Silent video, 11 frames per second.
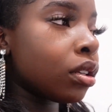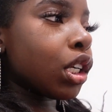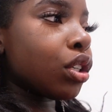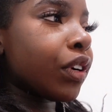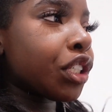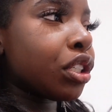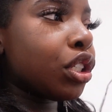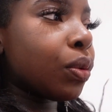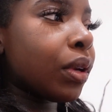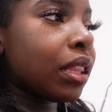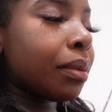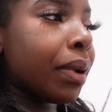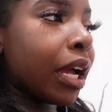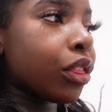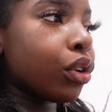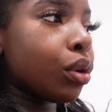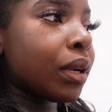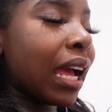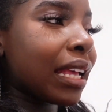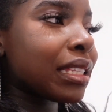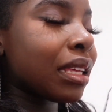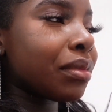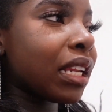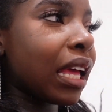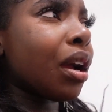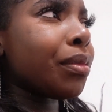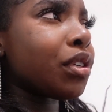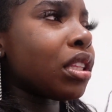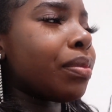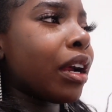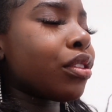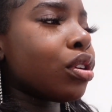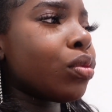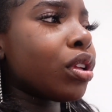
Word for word: I don't know if I should do it in the bathroom and ask them to like come into the bathroom